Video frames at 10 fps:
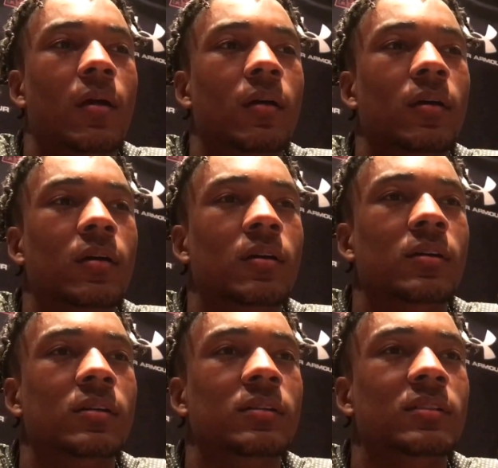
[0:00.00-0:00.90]

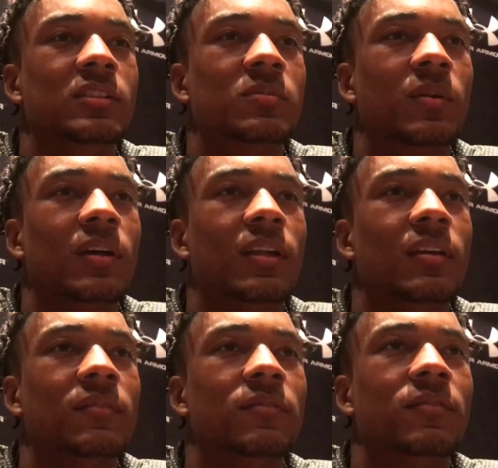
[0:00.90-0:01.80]
Uh, just probably
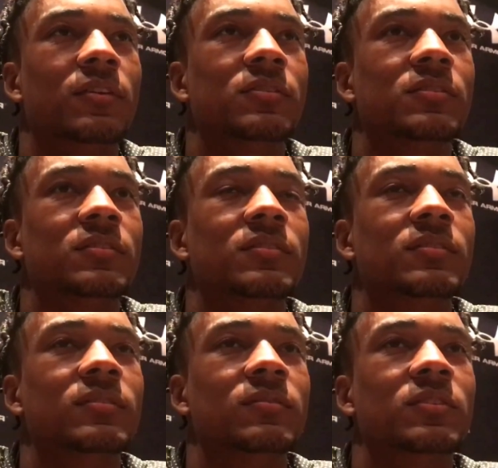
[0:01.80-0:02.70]
that first
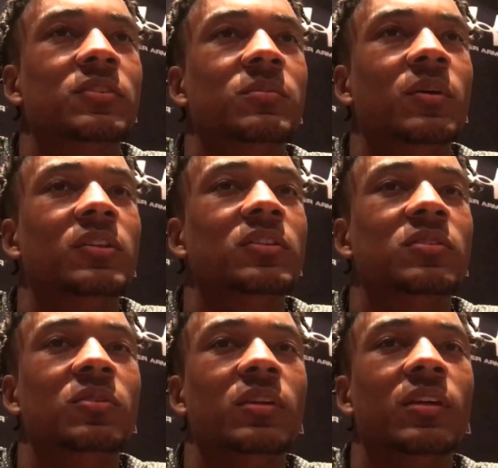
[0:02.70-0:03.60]
first month or
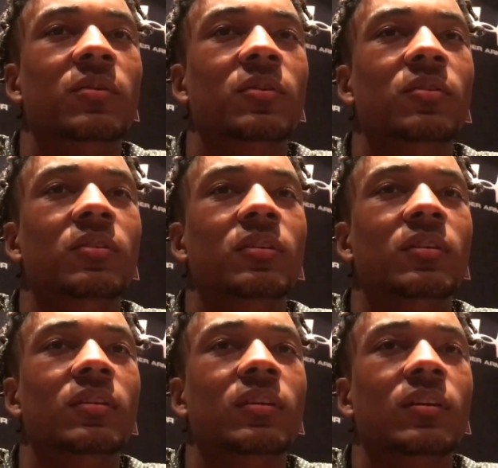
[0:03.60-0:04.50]
so getting recruited.
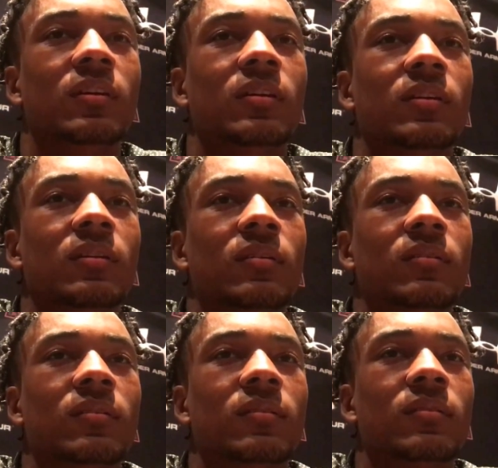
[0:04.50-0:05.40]

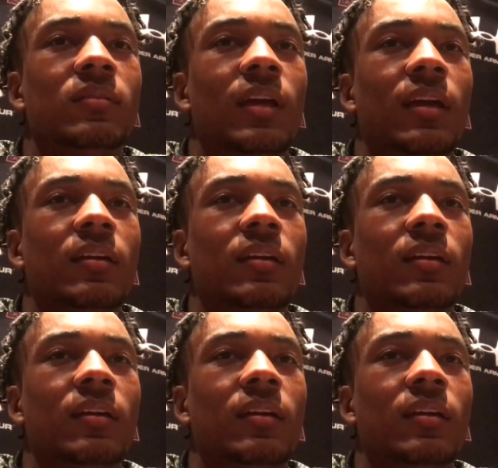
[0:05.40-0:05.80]
Did right. you